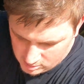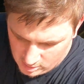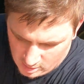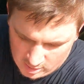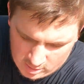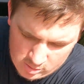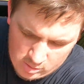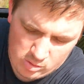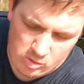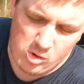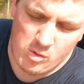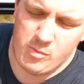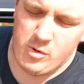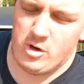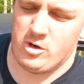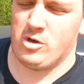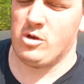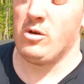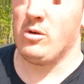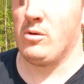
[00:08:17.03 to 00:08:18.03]
Had good oil
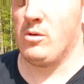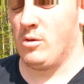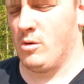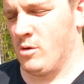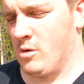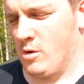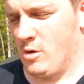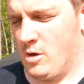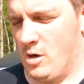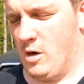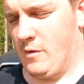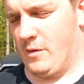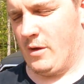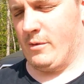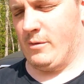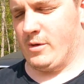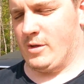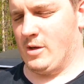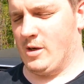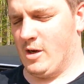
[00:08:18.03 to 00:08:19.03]
pressure.
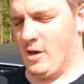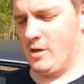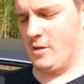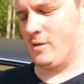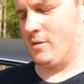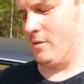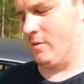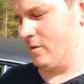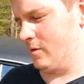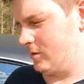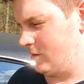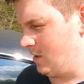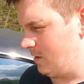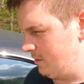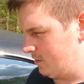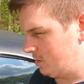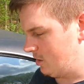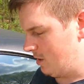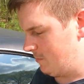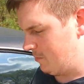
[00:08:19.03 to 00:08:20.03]
Everything was nice. It's sat in
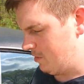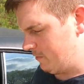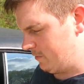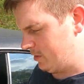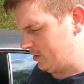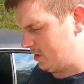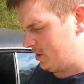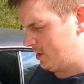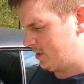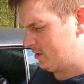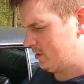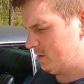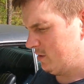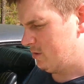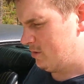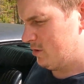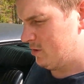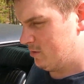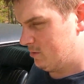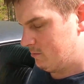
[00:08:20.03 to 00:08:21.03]
the shop overnight
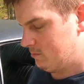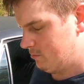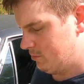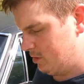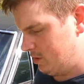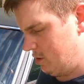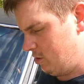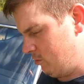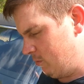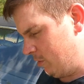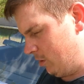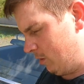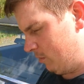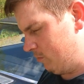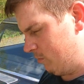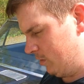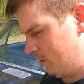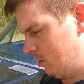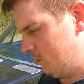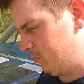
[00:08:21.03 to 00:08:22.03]
with
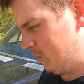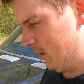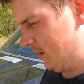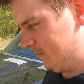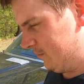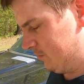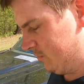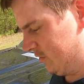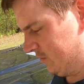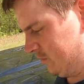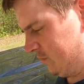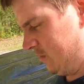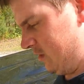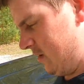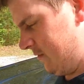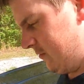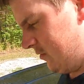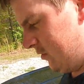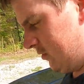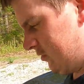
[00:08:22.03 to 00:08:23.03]
no problems
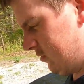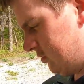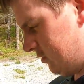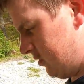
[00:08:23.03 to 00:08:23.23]
whatsoever.